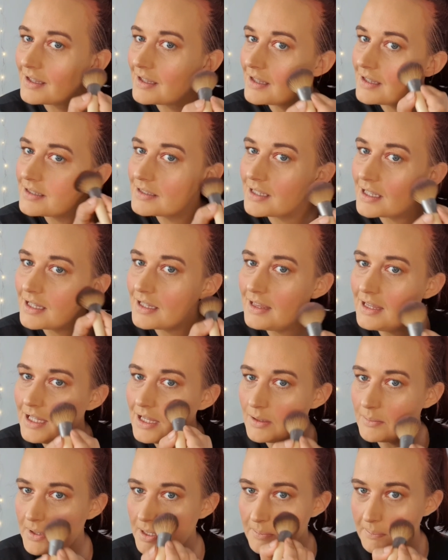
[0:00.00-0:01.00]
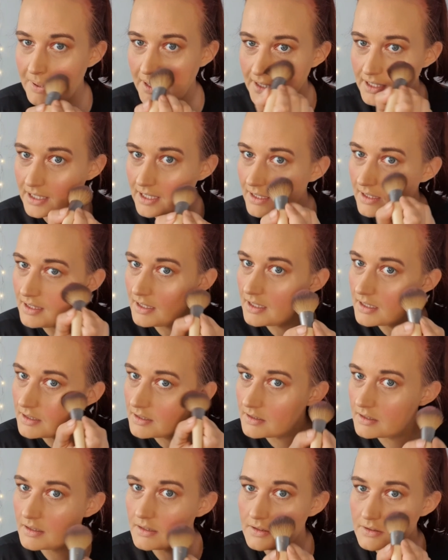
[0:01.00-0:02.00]
It's a little bit pinky
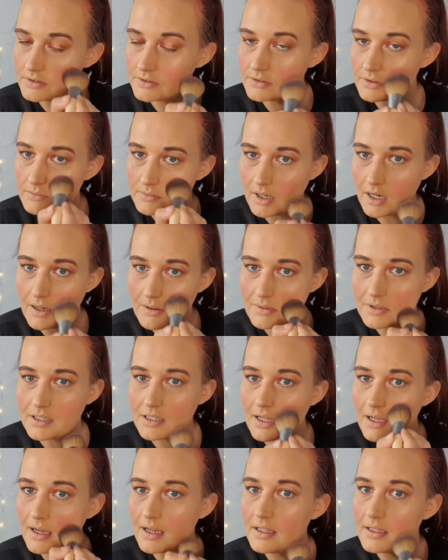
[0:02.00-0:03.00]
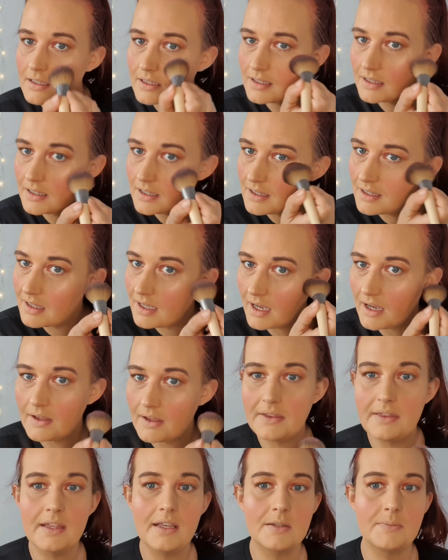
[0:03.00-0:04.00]
to what I would like. I
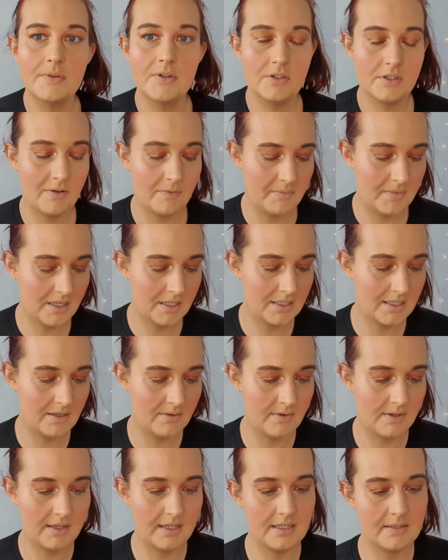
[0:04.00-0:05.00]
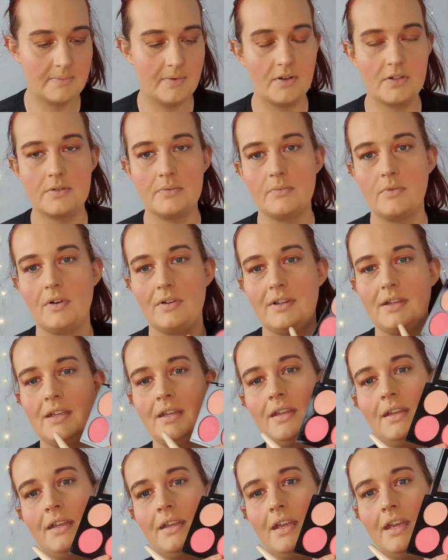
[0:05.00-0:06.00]
think that's because I've mixed it with this bottom one
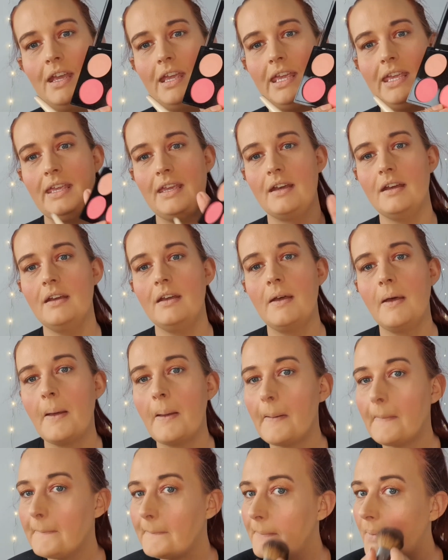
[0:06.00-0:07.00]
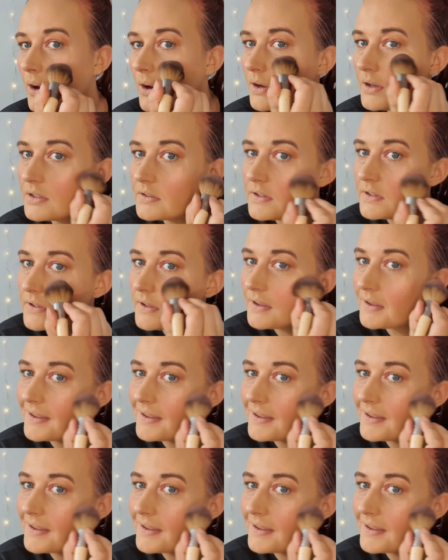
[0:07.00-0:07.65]
here, but